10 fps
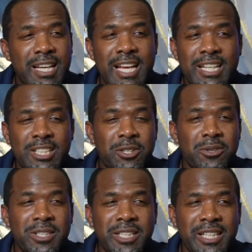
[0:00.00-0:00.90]
I got to
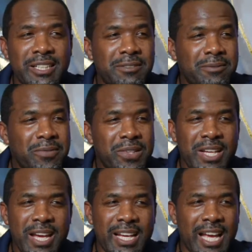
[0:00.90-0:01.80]
go in there.
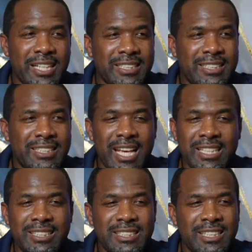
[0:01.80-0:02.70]
I got to
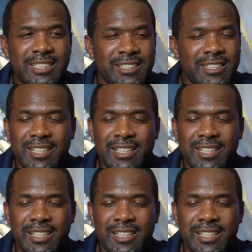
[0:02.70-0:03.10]
test it.